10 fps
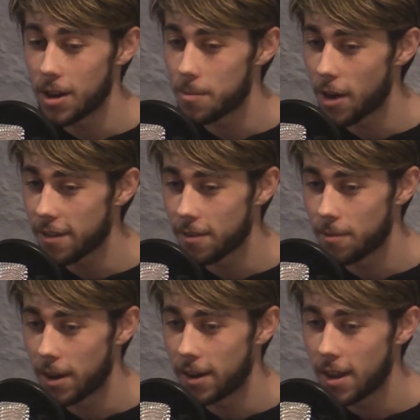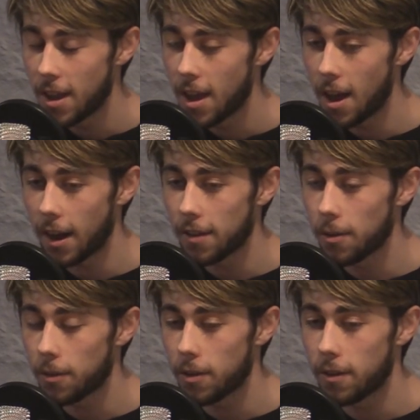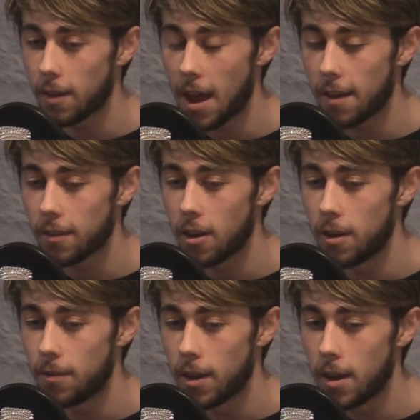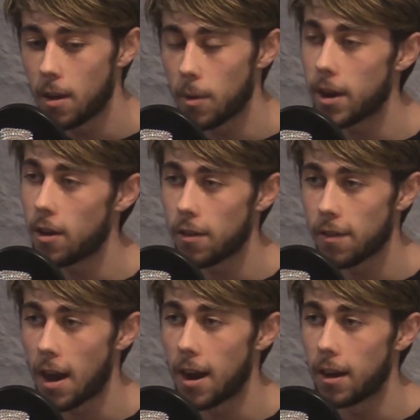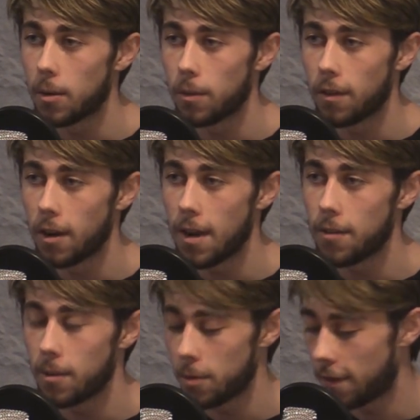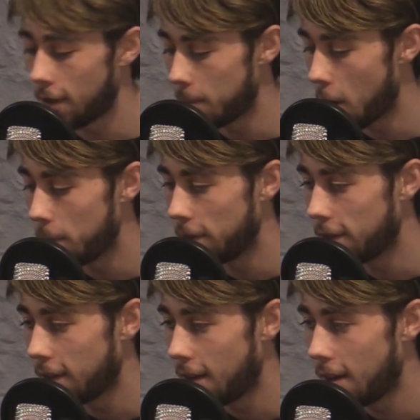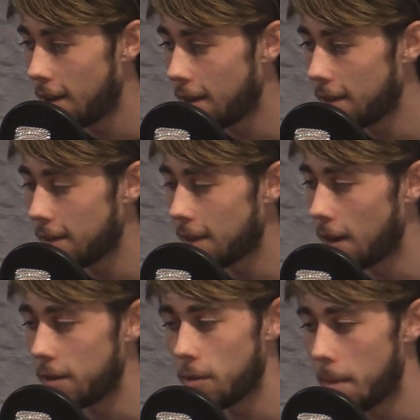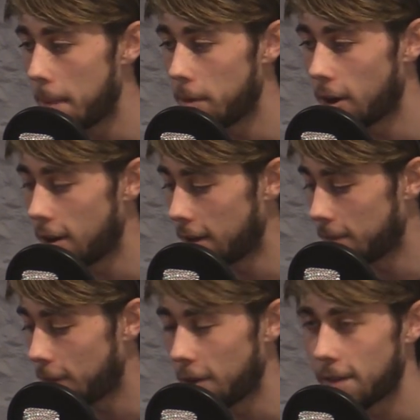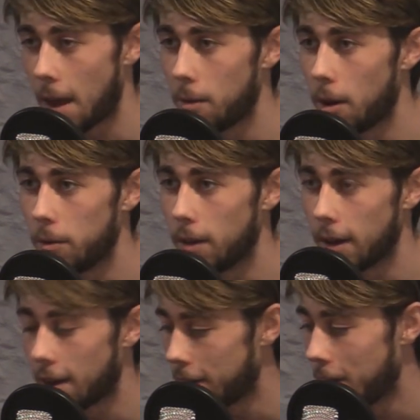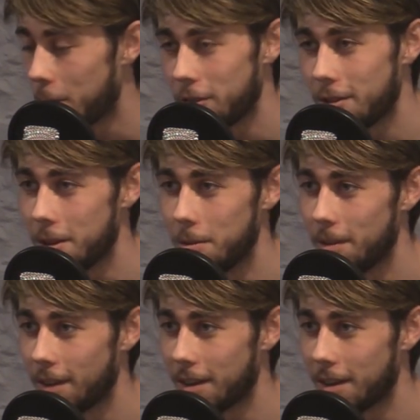really impressive. And I guess I was going to ask kind of where you got your start. Like was there a moment that you remember kind of first downloading, like, I don't know what you use,